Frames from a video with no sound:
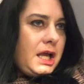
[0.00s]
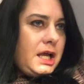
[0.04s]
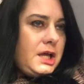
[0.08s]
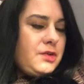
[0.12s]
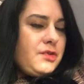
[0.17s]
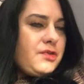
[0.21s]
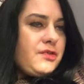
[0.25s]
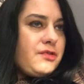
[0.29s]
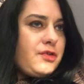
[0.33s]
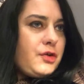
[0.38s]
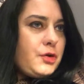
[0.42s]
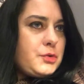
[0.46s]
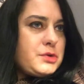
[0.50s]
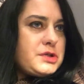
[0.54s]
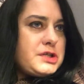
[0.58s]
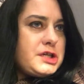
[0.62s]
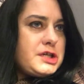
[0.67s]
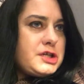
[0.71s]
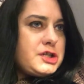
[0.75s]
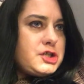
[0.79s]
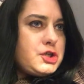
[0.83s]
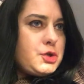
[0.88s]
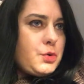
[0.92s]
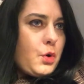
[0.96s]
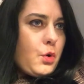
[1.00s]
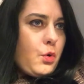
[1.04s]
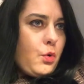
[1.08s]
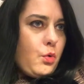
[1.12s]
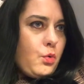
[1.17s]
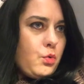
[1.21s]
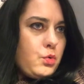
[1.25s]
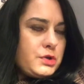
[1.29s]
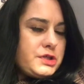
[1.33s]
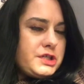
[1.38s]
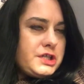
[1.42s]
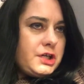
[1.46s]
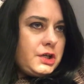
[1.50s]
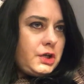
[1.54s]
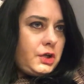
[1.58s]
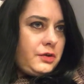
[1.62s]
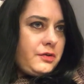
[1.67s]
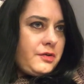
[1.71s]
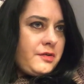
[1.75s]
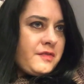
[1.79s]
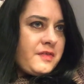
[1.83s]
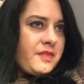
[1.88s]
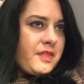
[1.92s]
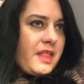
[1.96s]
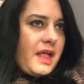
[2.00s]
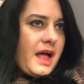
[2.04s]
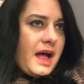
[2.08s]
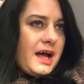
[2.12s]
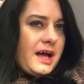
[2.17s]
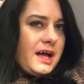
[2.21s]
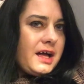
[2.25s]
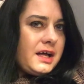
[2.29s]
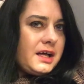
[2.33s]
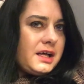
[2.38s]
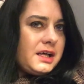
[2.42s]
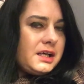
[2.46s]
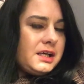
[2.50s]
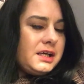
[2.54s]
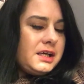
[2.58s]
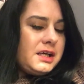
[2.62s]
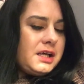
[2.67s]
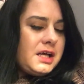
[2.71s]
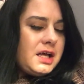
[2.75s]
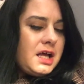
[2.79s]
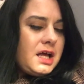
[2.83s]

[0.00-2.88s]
It's suited to an audience that